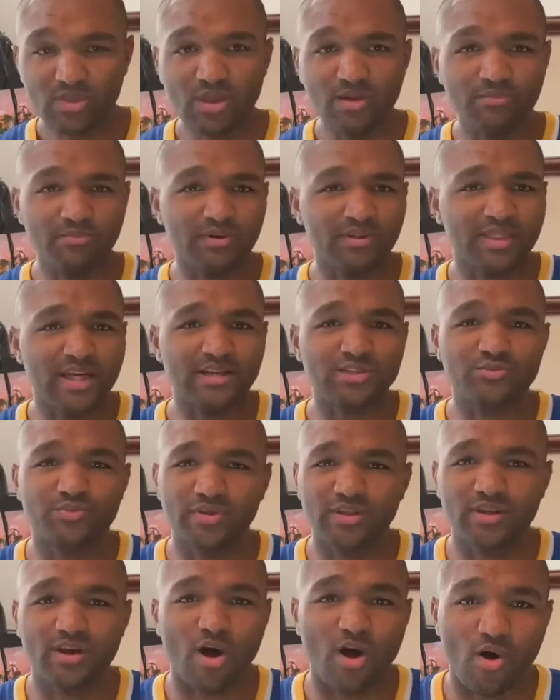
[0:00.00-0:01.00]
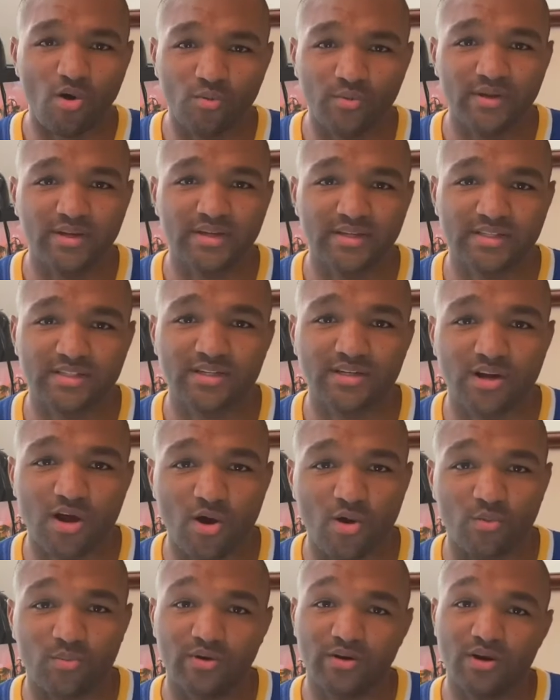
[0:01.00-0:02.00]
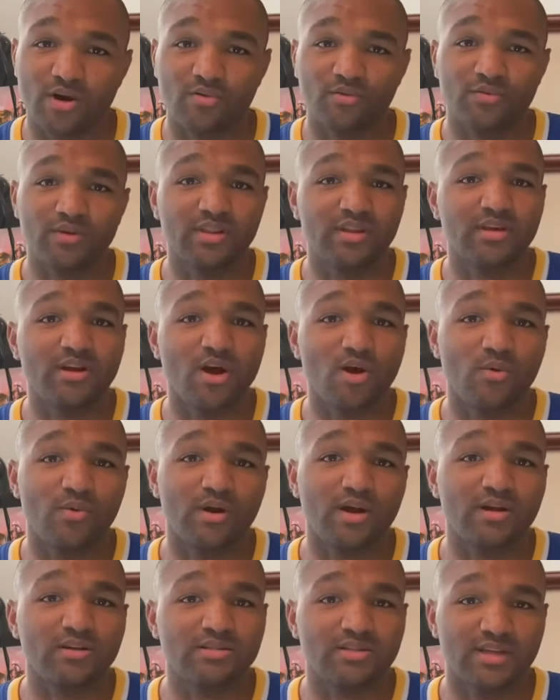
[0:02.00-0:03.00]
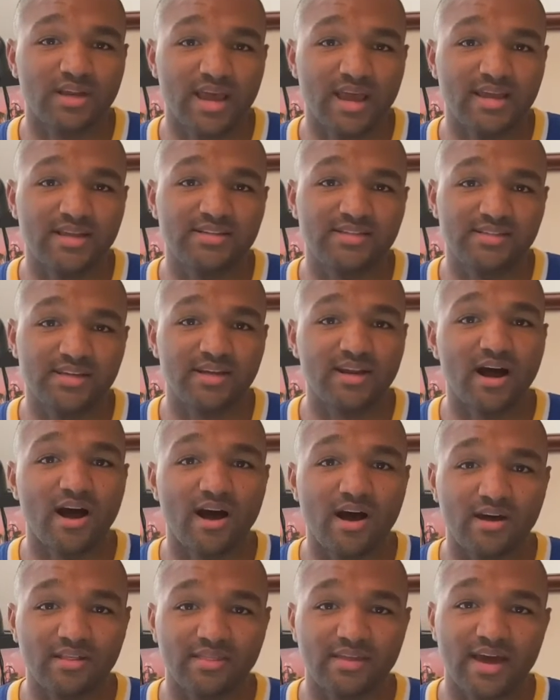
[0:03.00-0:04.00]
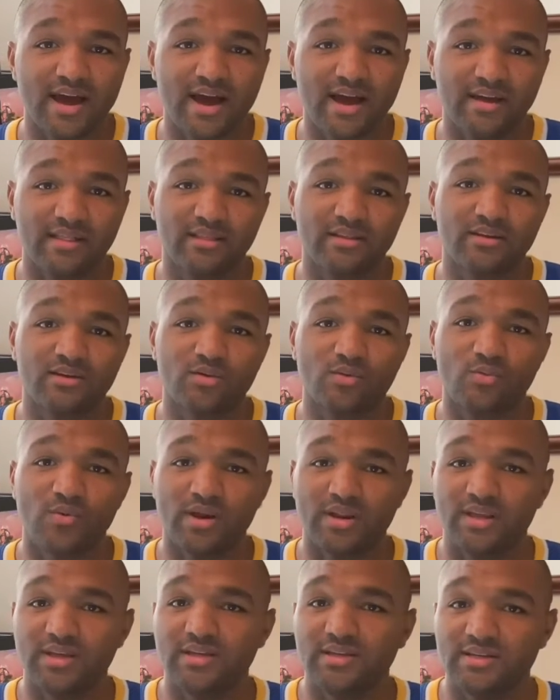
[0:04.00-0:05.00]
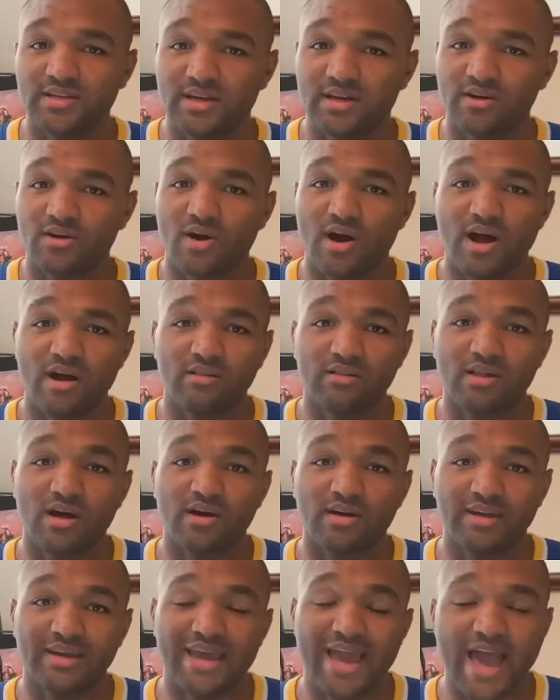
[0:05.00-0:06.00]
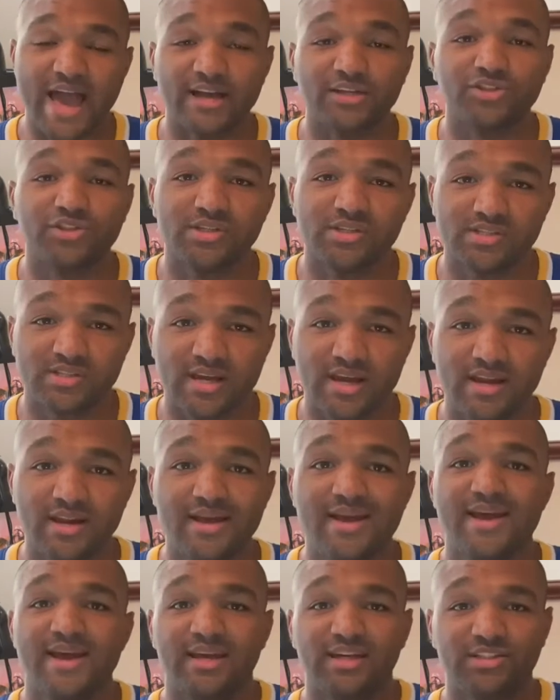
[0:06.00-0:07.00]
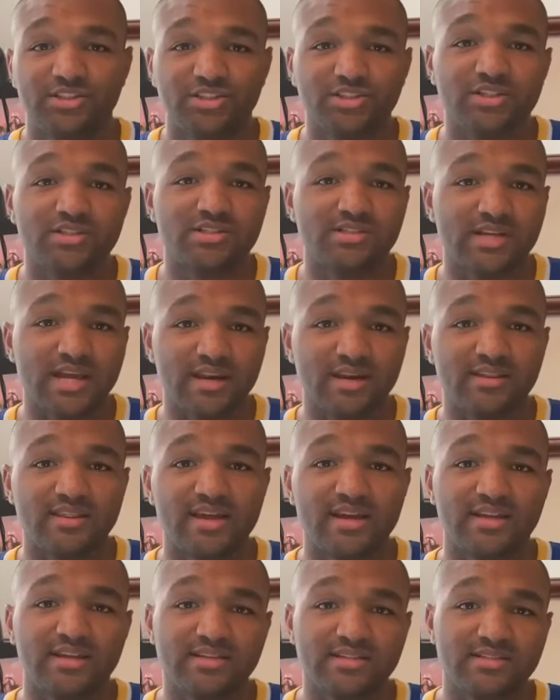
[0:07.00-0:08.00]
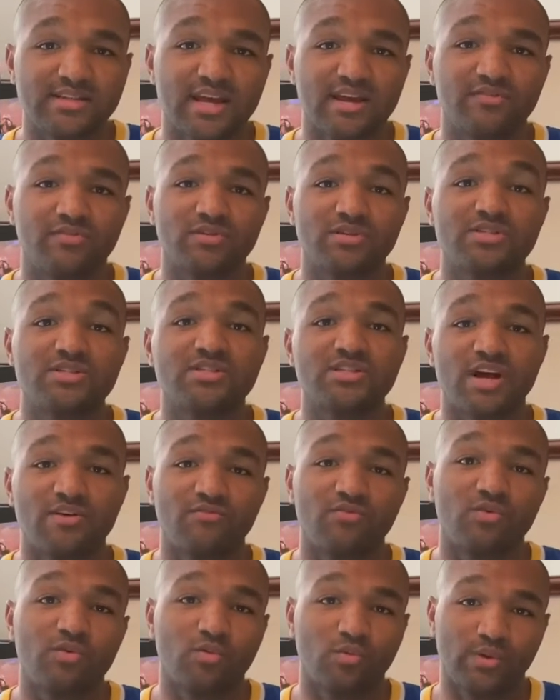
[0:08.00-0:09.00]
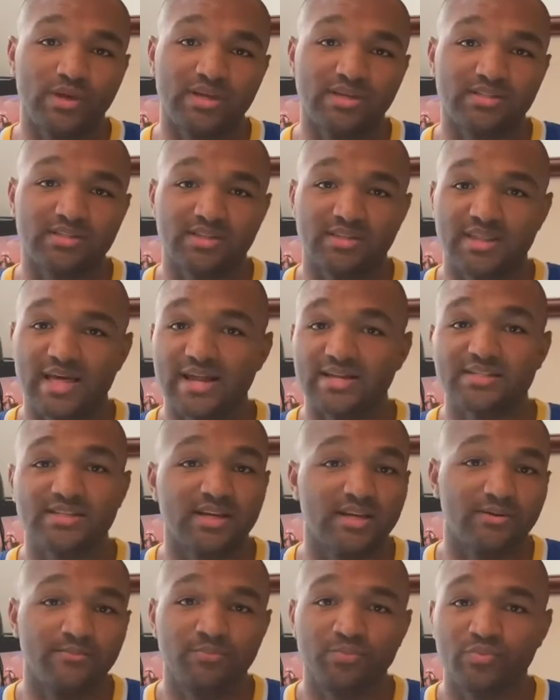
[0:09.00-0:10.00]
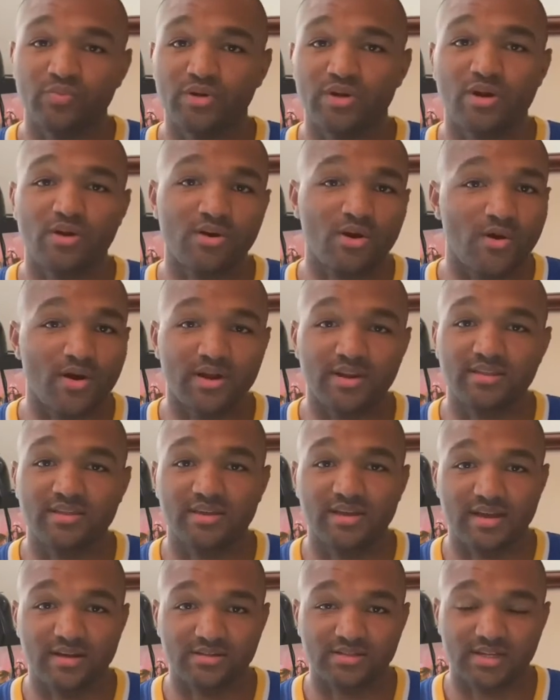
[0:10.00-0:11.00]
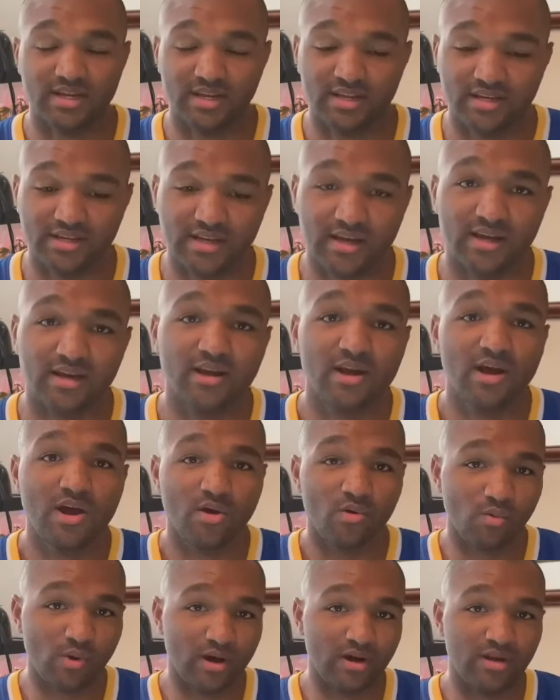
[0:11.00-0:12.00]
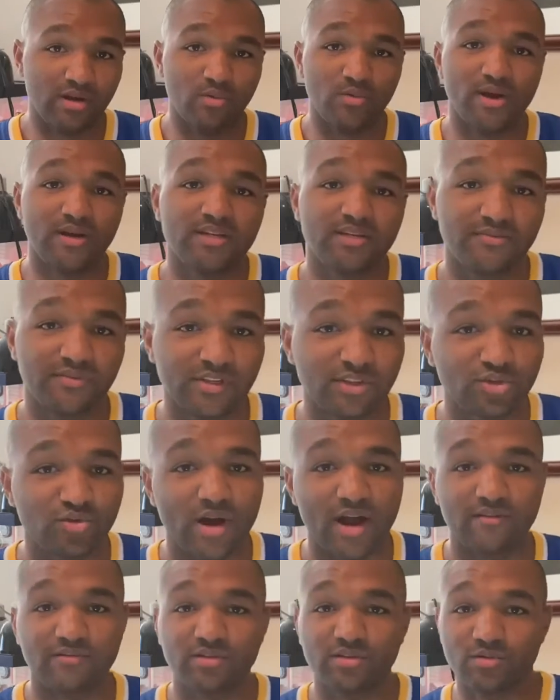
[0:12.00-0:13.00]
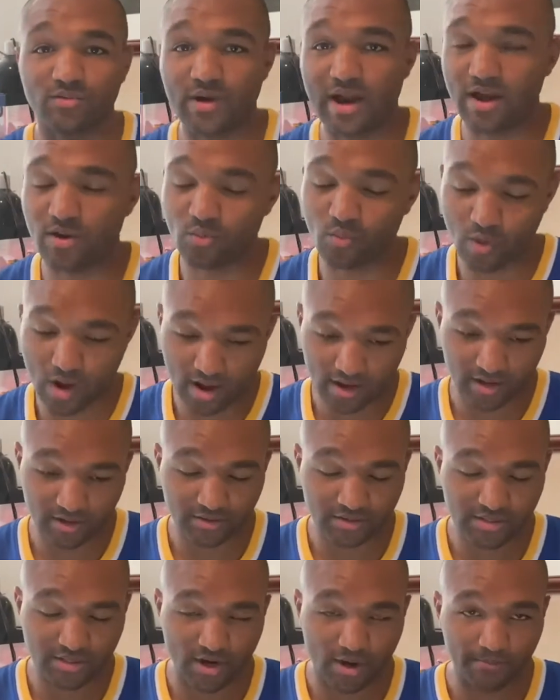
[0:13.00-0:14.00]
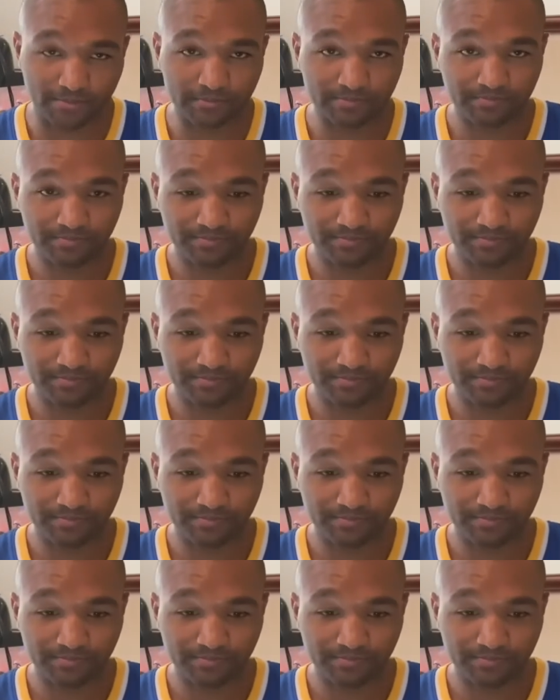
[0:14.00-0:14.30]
But that's really all we get to know. We don't really know what else that Ace did on the island, or what he did, or how long he actually stayed. It's just stated that he stayed for several weeks, and that's it. We don't know anything else that he did, where he went, if he traveled around Wano. So